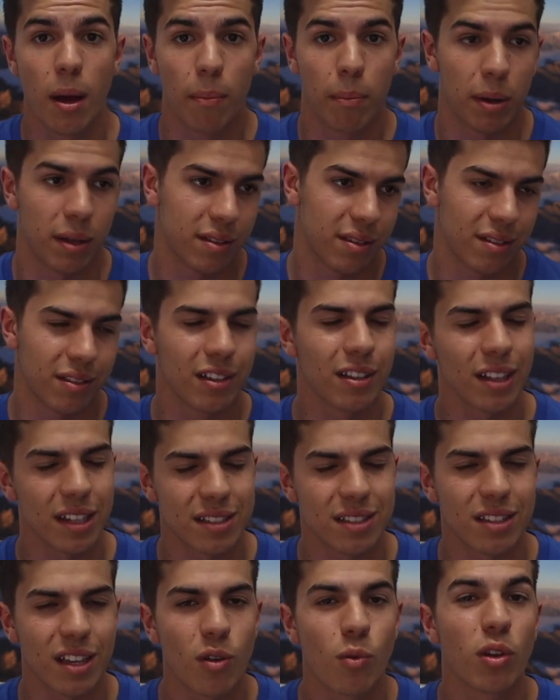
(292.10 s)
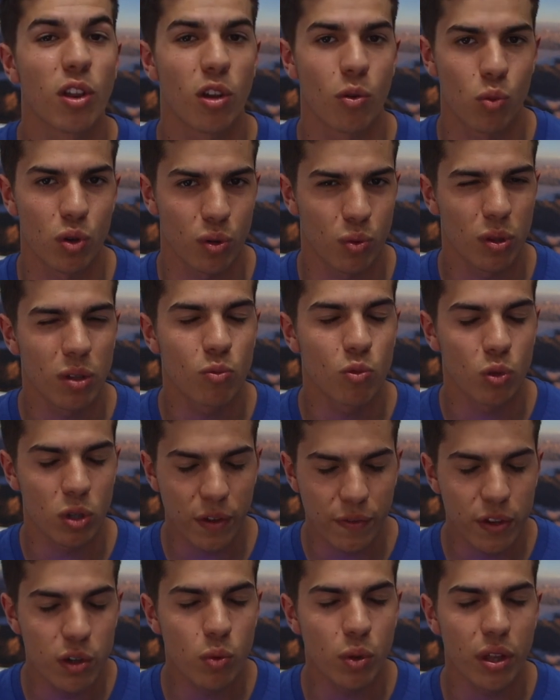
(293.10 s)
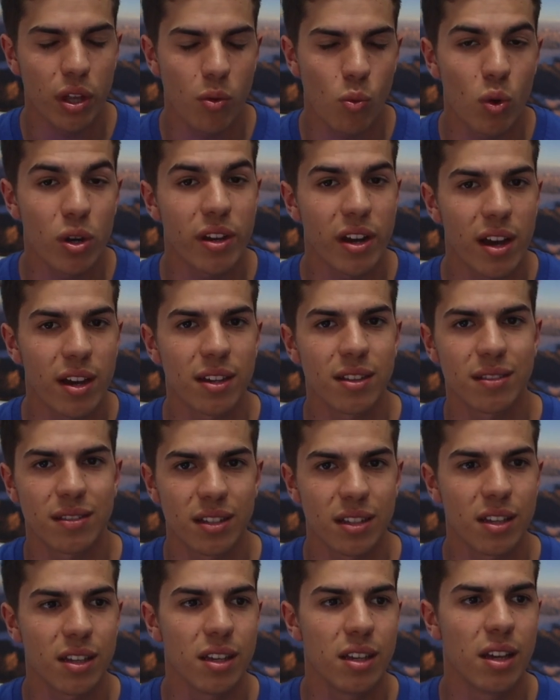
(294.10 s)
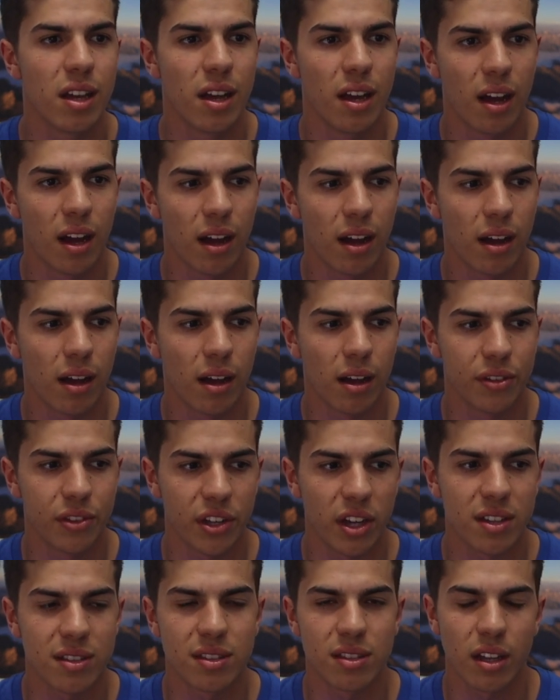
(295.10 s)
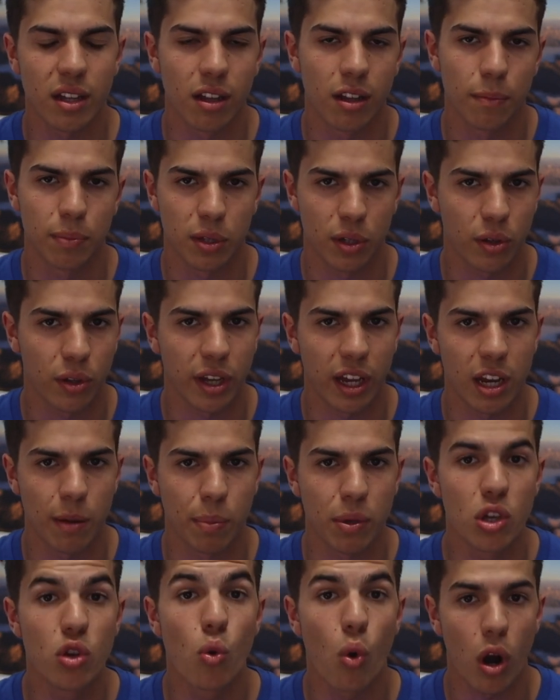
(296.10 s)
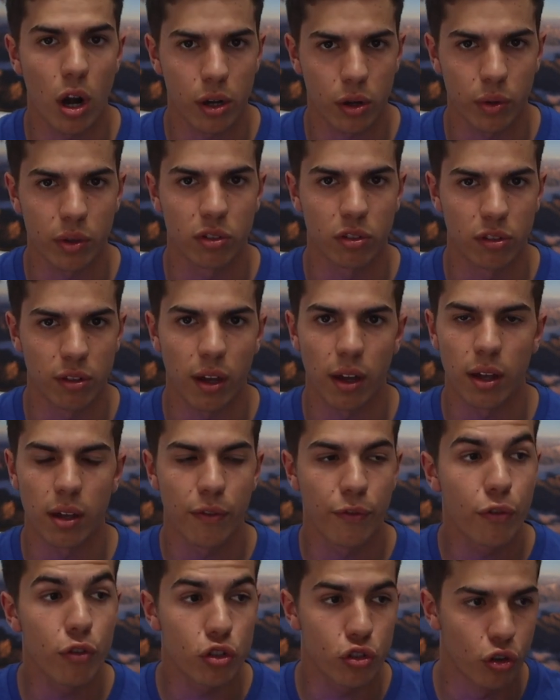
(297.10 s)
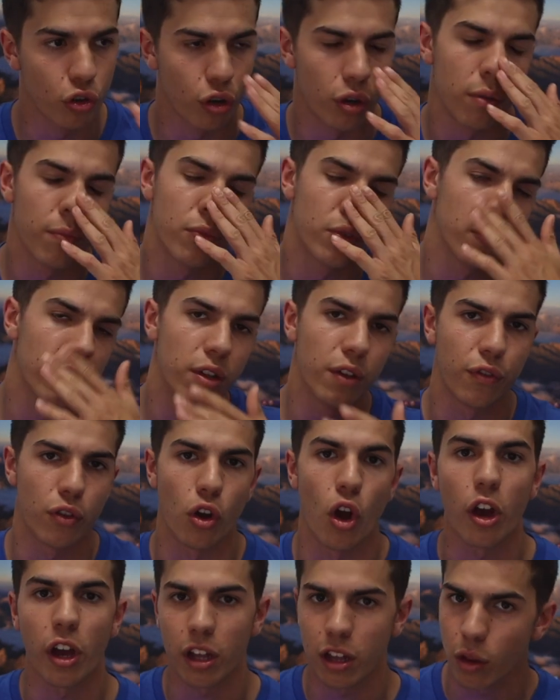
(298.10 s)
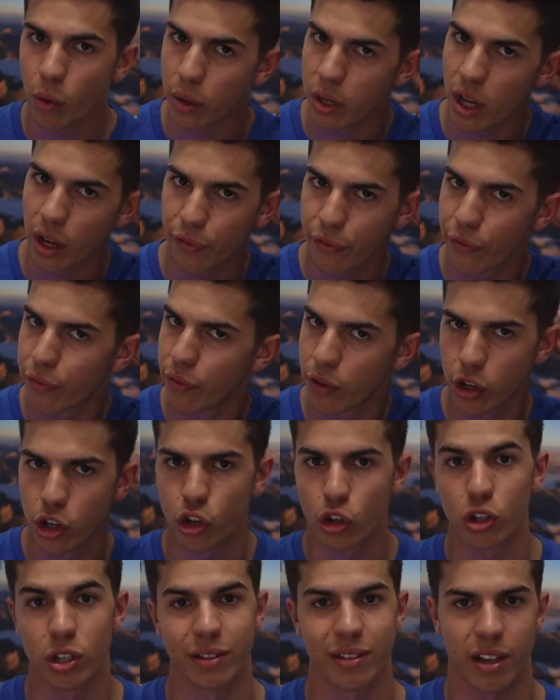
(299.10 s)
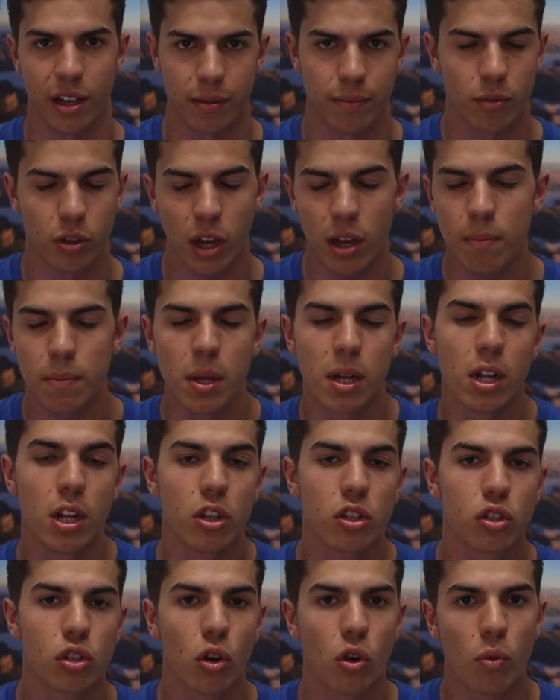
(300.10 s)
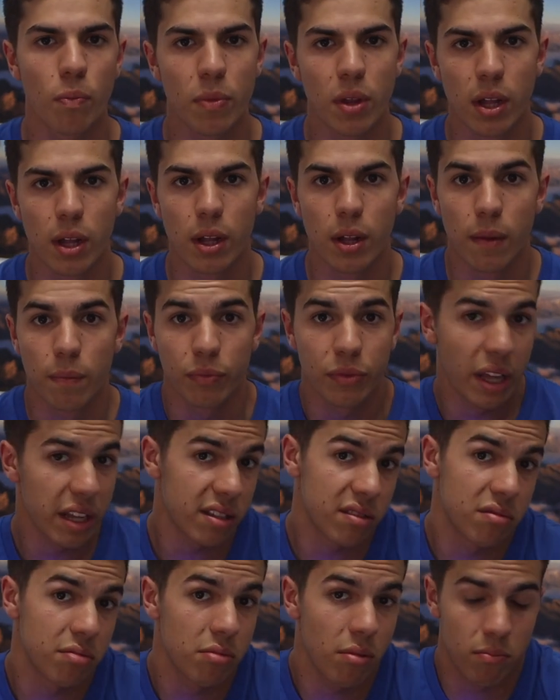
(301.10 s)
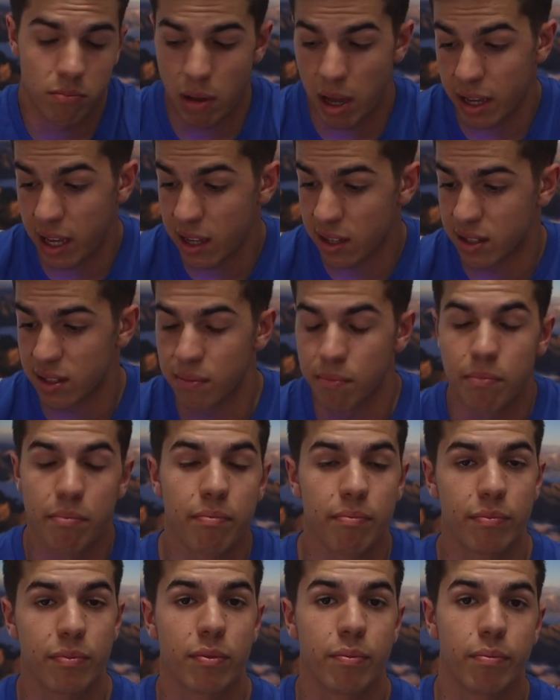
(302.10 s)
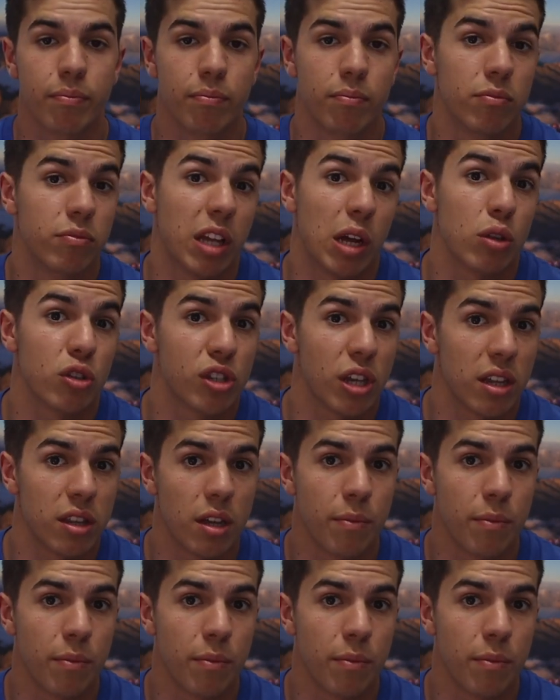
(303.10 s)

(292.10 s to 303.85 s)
But let's say even with a 190 9-cell elliptical canopy, you are going to die for sure. If you hook it low enough, you're gonna die. Okay, so that's, I guess, downside